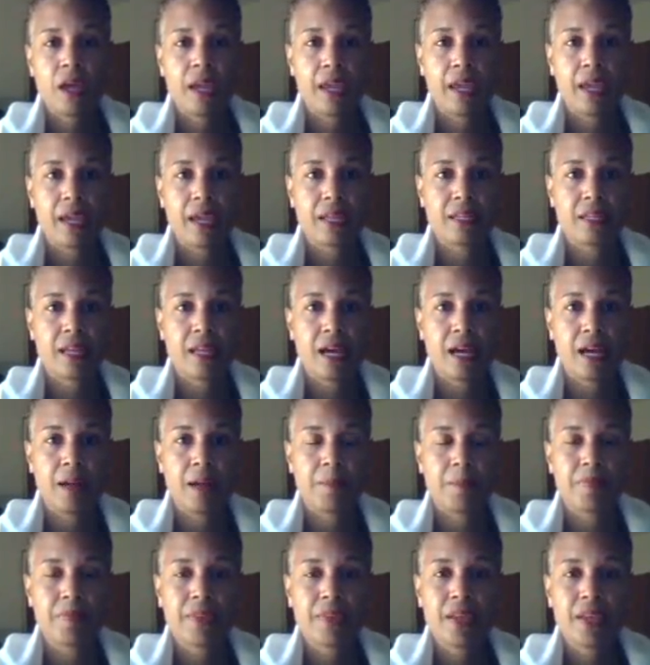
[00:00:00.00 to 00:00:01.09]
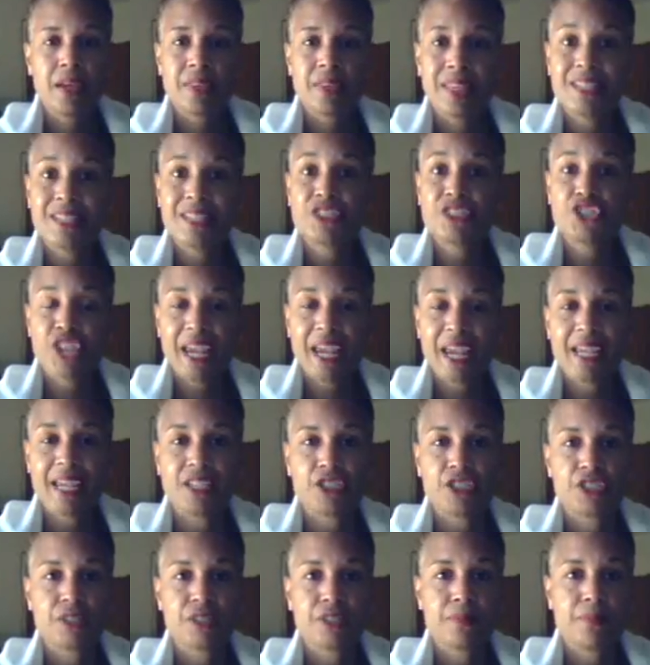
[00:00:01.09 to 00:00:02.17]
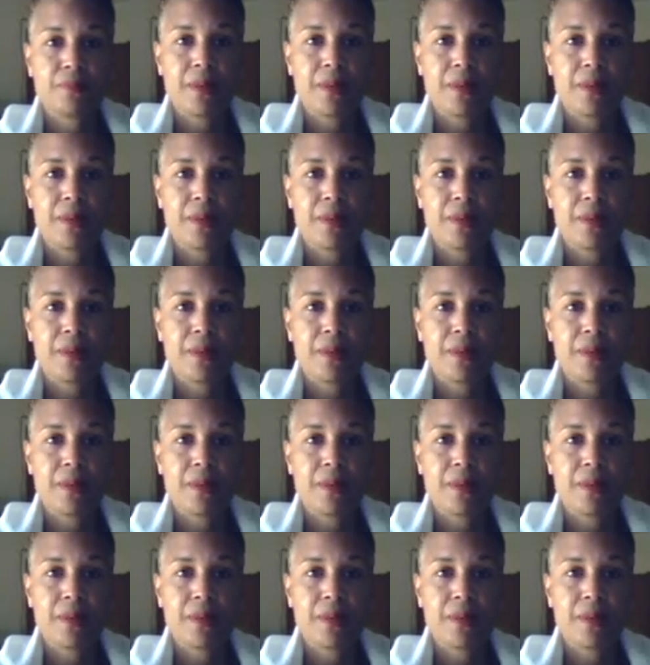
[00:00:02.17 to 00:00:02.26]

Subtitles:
And things changed.